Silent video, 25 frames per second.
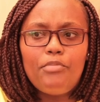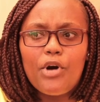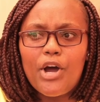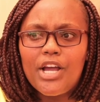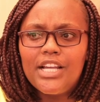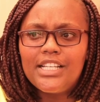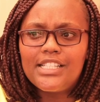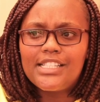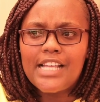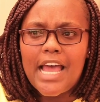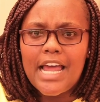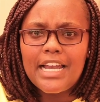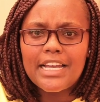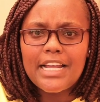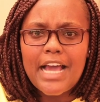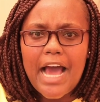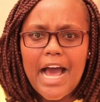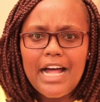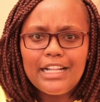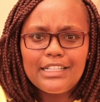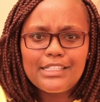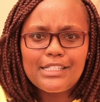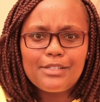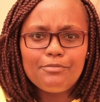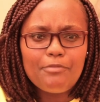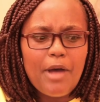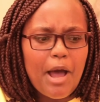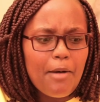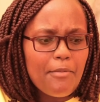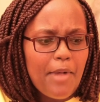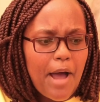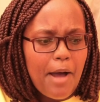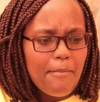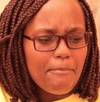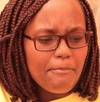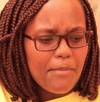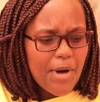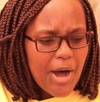Boys and girls,
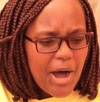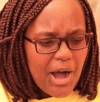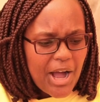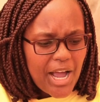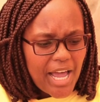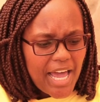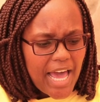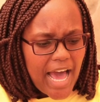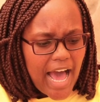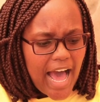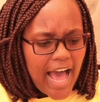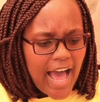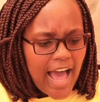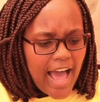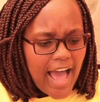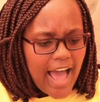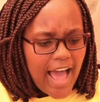Mama Mboga,